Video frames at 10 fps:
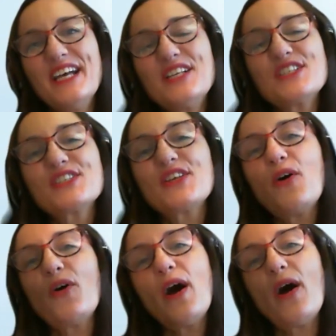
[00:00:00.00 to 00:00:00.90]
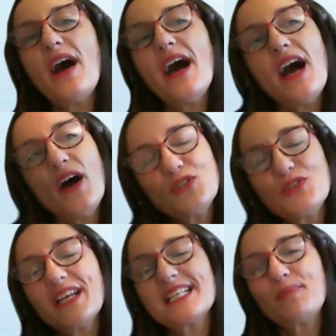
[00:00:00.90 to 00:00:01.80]
So, how do
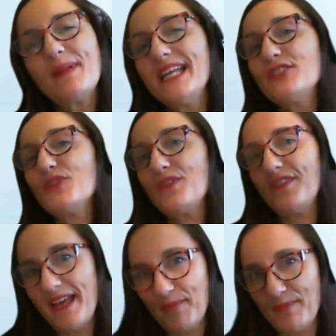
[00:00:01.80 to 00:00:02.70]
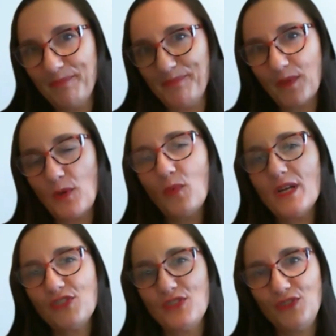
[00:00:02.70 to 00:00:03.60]
you explain to them
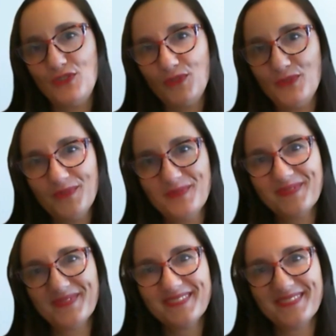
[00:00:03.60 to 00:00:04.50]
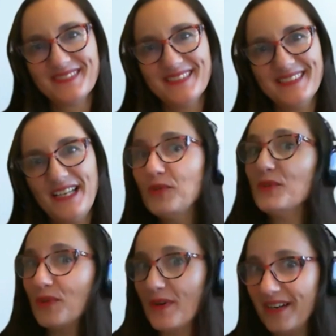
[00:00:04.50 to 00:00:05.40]
what you do and who
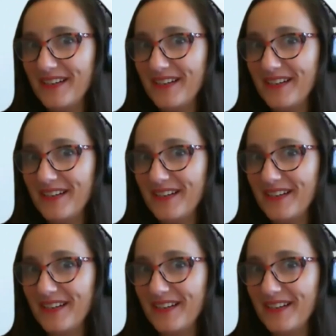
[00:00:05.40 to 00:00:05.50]
you are?